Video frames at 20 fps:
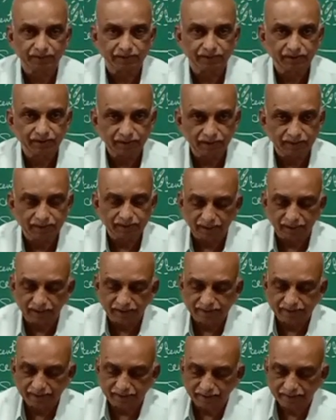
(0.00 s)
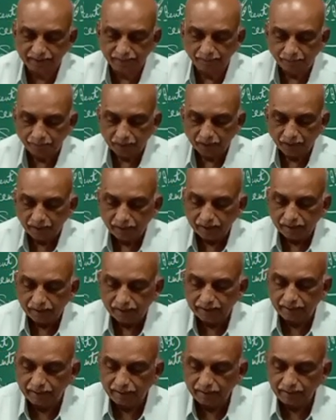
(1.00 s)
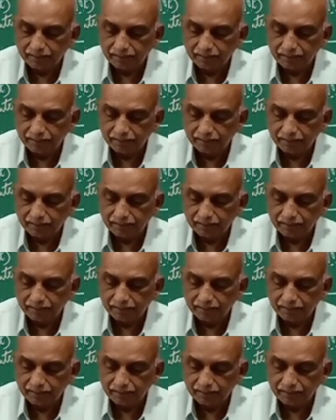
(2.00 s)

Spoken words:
the cell size. Then